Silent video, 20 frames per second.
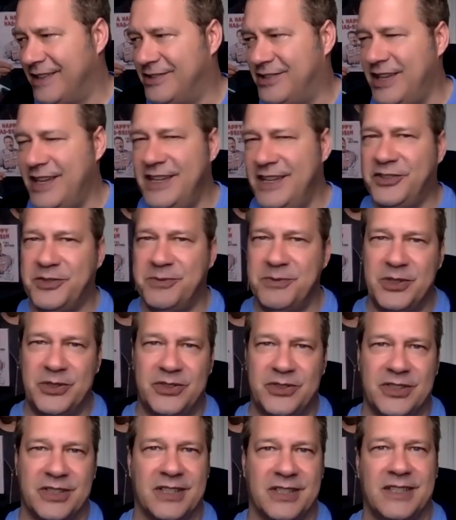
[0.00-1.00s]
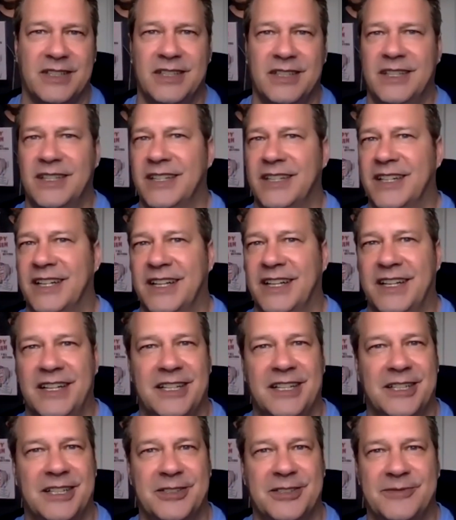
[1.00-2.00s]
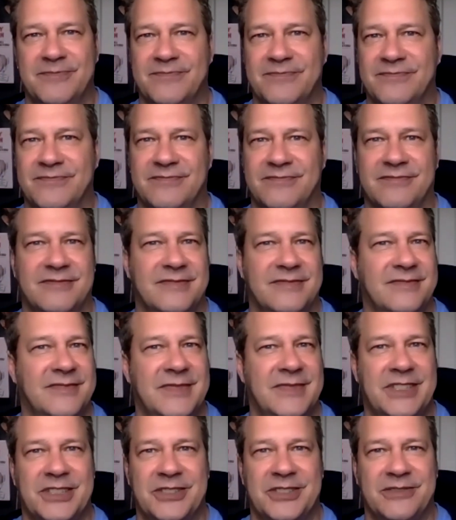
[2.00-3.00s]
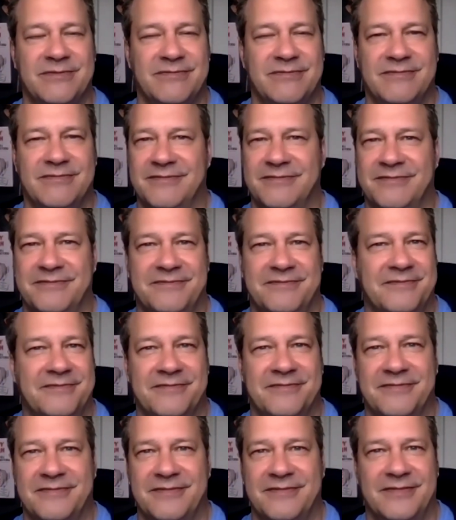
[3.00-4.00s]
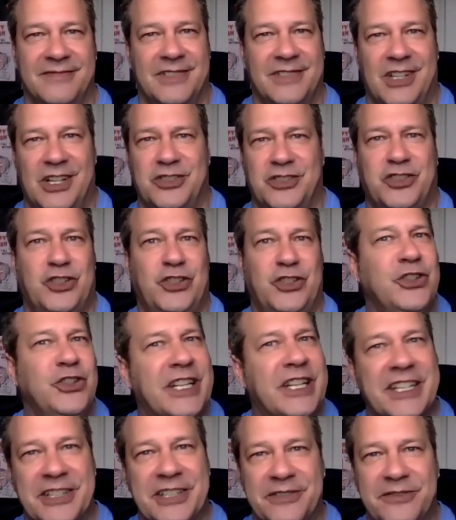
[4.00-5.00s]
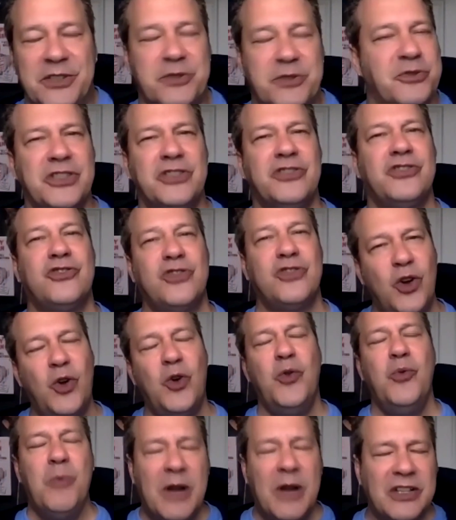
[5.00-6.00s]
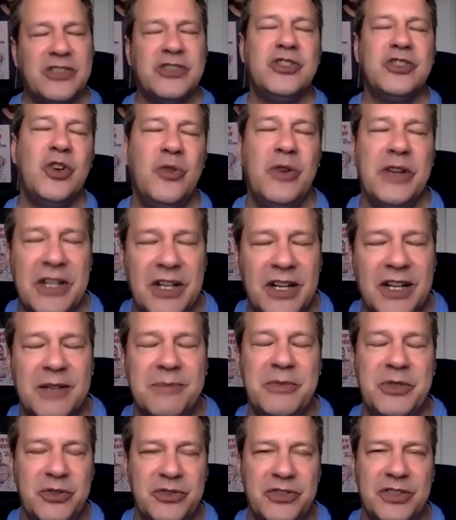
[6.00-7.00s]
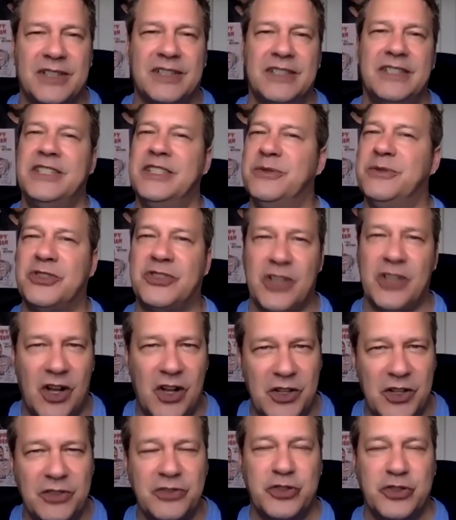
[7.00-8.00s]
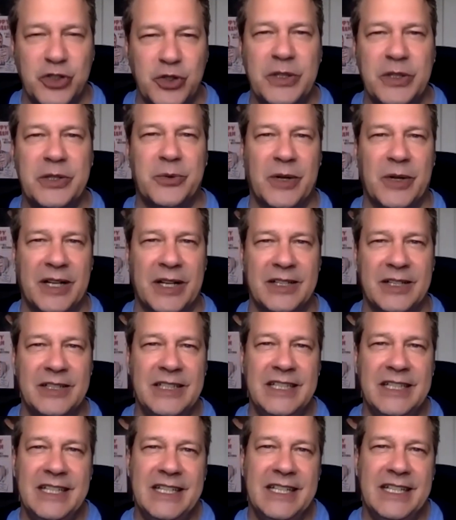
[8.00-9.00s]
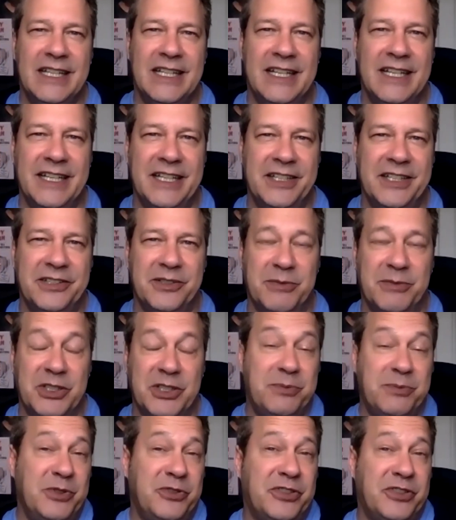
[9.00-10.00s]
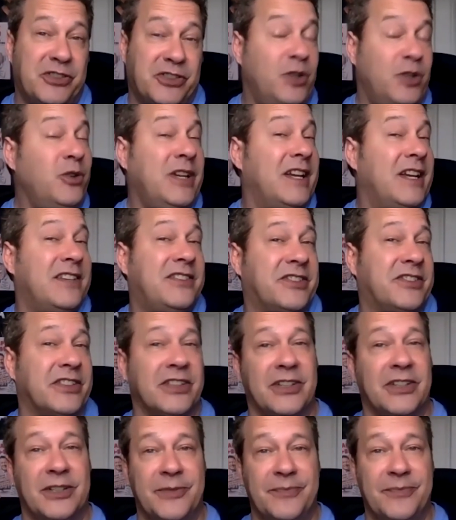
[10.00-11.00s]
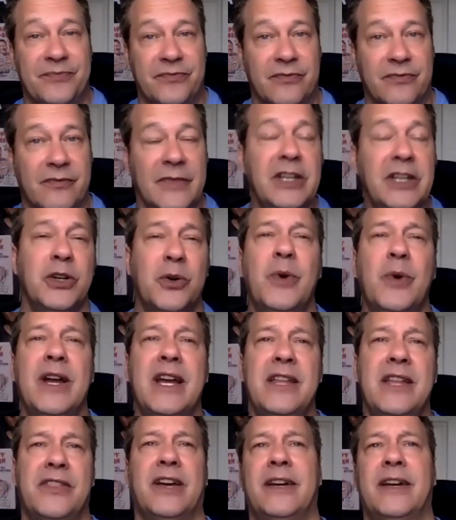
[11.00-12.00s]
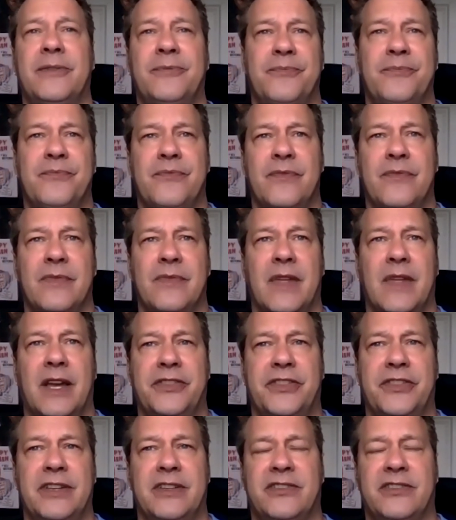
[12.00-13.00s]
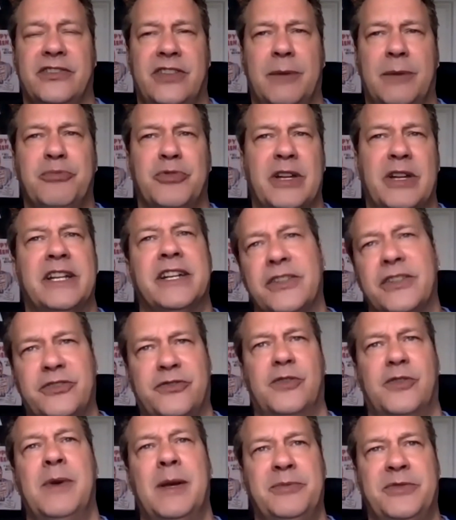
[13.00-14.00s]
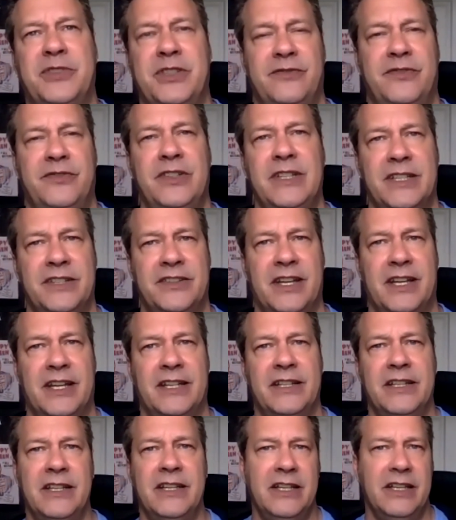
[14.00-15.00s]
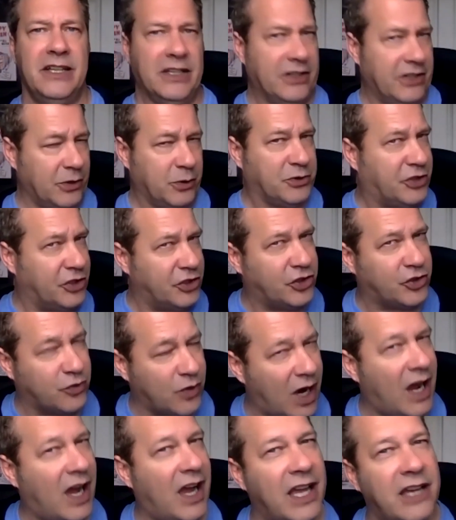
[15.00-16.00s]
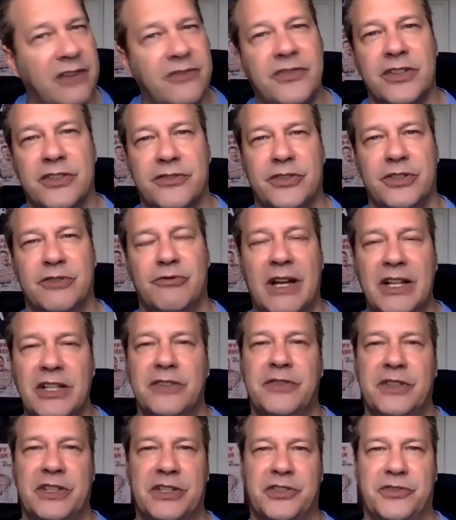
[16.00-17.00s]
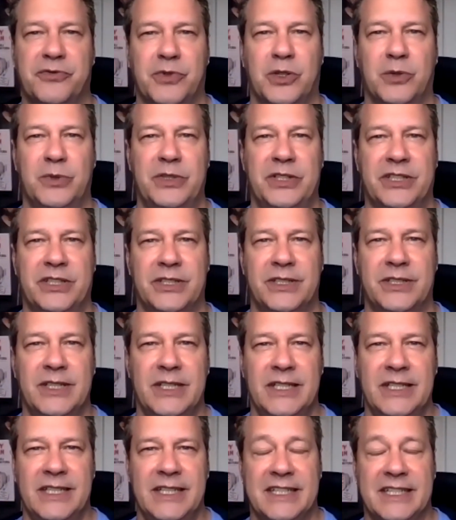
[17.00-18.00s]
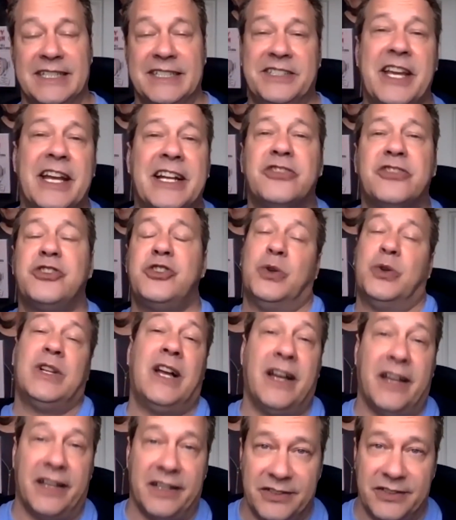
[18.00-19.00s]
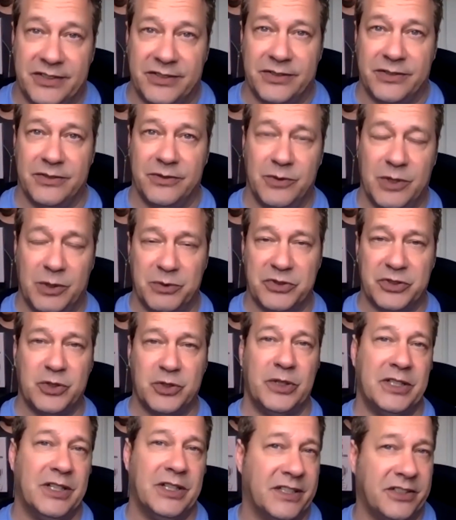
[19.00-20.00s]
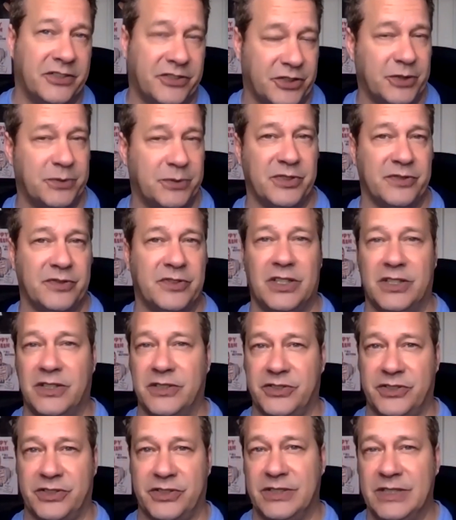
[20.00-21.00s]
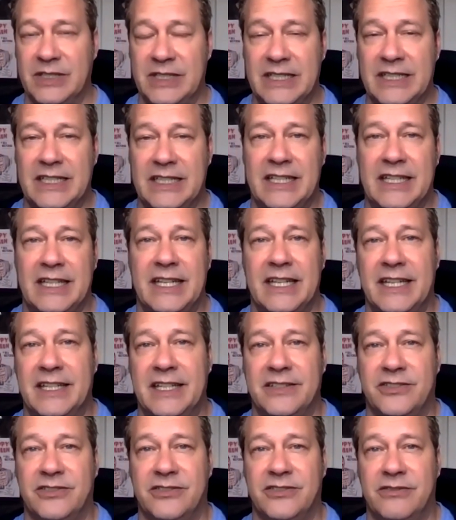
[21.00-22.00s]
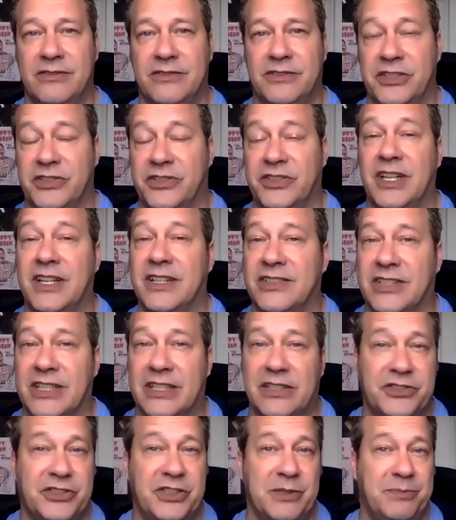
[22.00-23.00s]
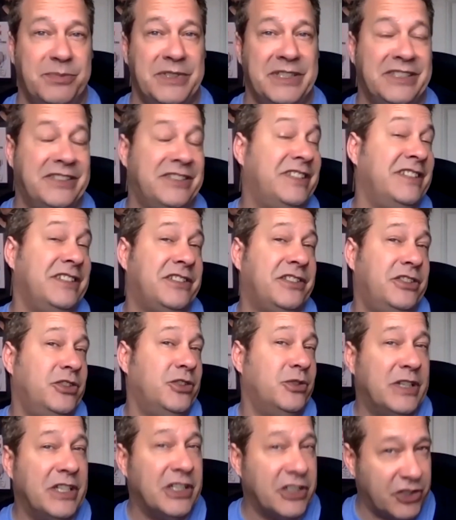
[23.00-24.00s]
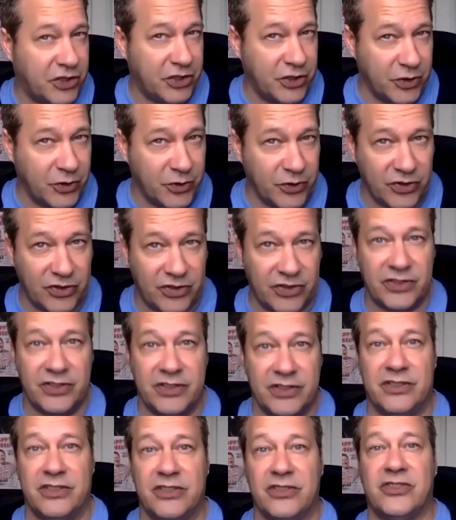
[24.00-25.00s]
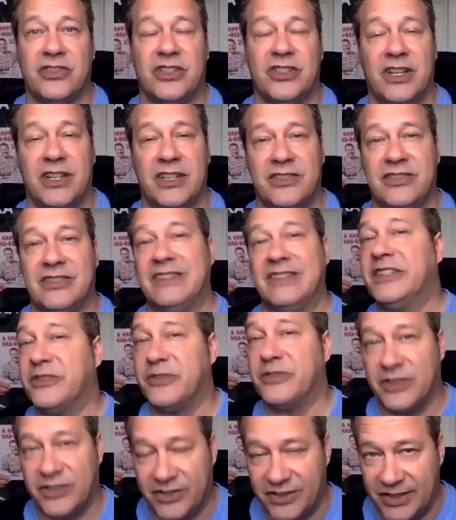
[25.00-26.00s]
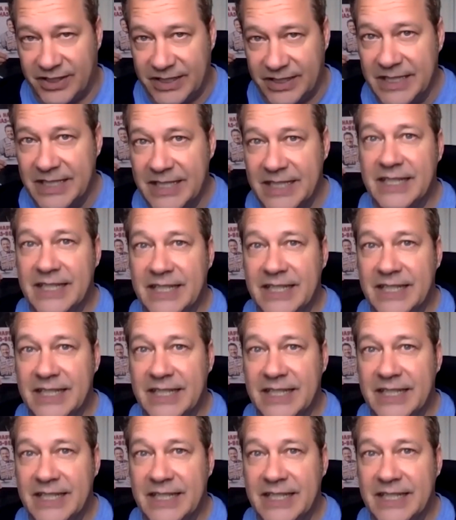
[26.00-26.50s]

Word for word: dance music, um, you know, alternative. There was just so much going on musically, and it was all doing well. And Much Music showcased it all in a way that I think separated us from MTV in that there was a drive for relevance where we could contextualize what was going on in terms of culture and discuss LGBTQ issues, discuss literacy,